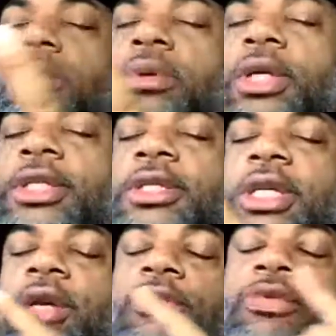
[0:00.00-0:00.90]
It just
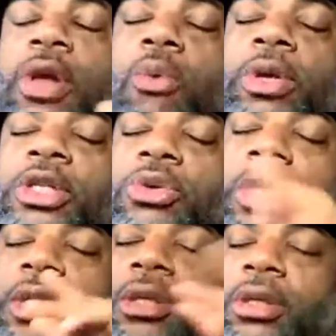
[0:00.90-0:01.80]
keeps flowing
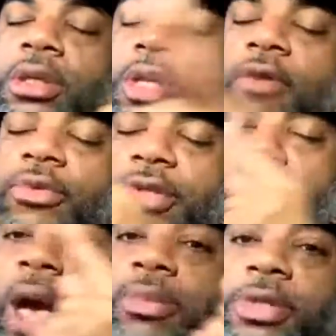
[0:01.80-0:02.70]
it never
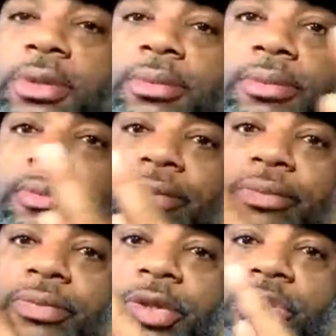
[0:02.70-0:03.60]
stops.
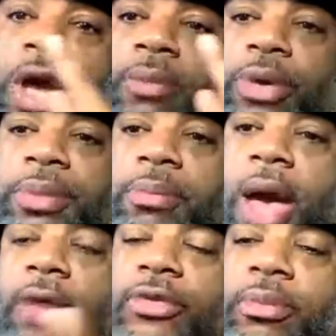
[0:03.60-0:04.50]
Trying to bring me
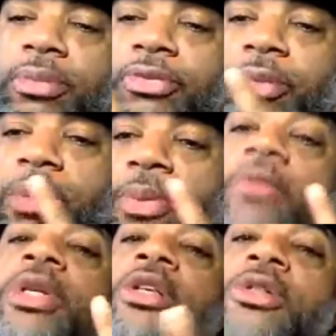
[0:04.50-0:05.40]
back from the
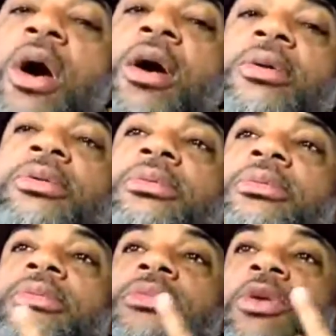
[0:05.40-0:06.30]
birthday song.
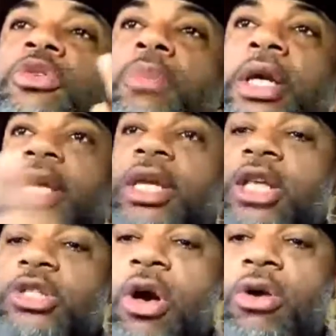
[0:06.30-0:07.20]
It was money in that
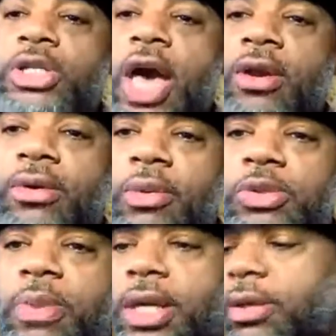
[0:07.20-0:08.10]
song, Jono. It was
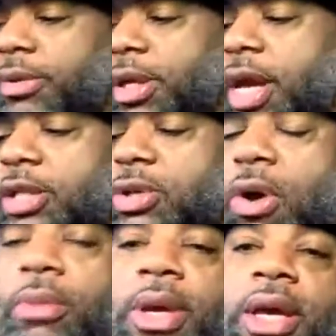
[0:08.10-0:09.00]
money in that
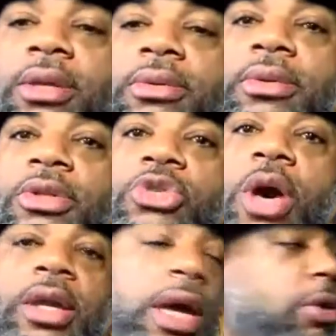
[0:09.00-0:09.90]
song, man. You try
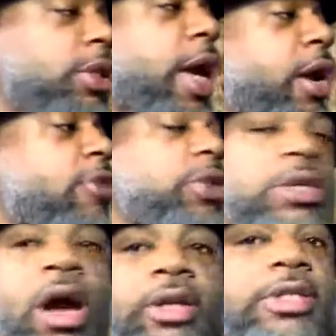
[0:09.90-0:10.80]
to LDA of the
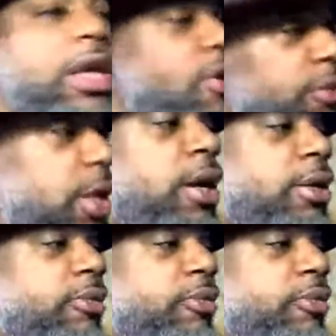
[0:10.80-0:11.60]
dark, stay over there.